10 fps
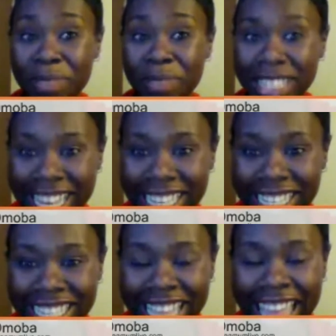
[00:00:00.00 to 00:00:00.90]
business.
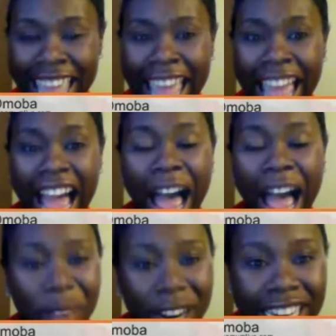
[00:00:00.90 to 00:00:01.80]

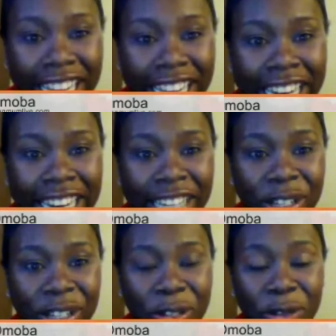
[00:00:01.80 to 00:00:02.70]
Apparently, in
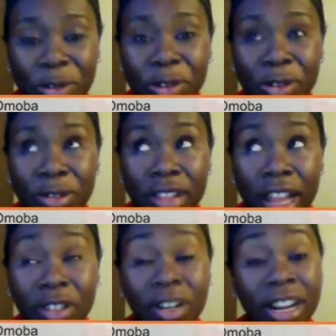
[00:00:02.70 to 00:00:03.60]

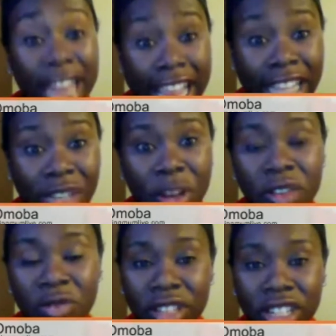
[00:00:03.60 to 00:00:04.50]
2008, when
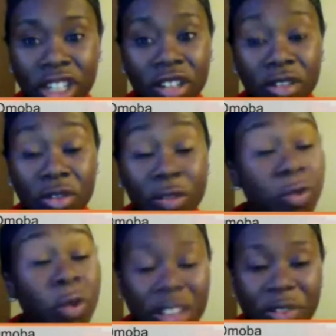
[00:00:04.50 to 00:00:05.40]

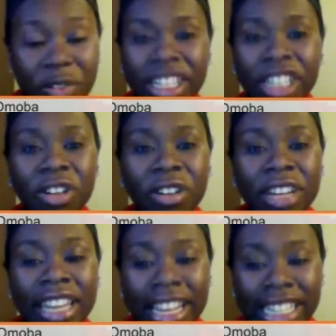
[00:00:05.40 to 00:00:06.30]
the recession
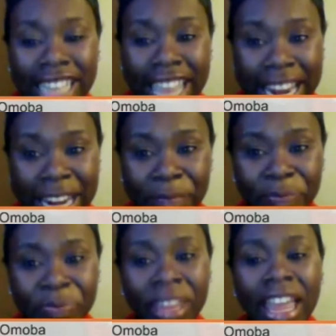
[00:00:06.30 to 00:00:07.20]
kicked in,
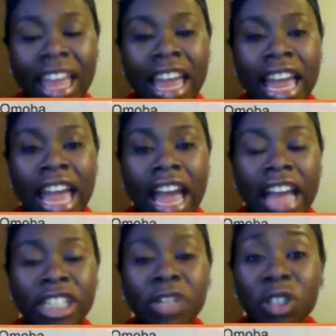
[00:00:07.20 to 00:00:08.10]

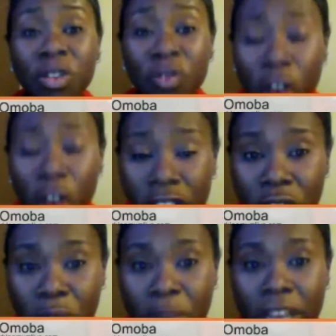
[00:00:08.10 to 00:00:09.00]
she was forced to
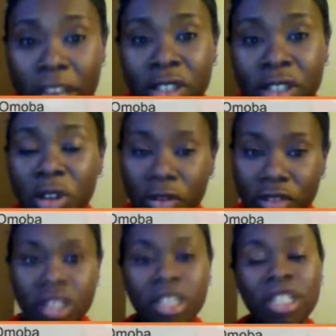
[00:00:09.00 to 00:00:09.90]
make some tough
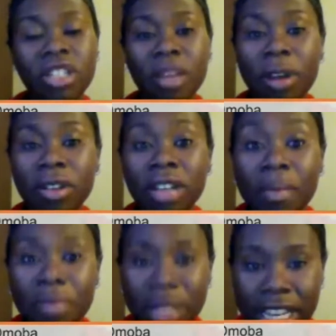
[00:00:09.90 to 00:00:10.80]
decisions about her
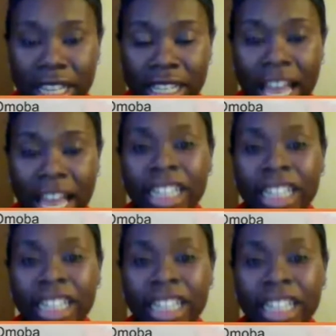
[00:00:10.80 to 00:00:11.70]
business, and she's
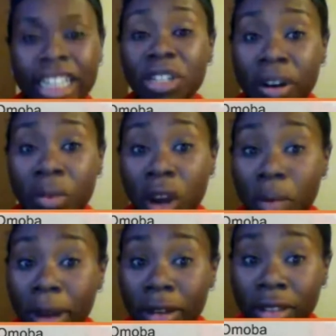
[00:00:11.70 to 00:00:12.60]
going to be sharing more
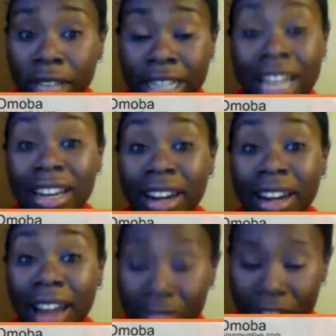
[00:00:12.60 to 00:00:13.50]
about that at the
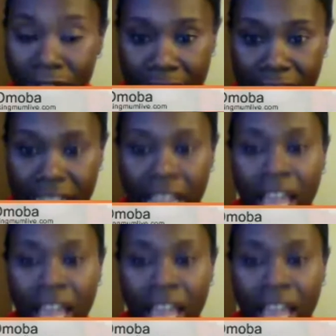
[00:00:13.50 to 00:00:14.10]
live event.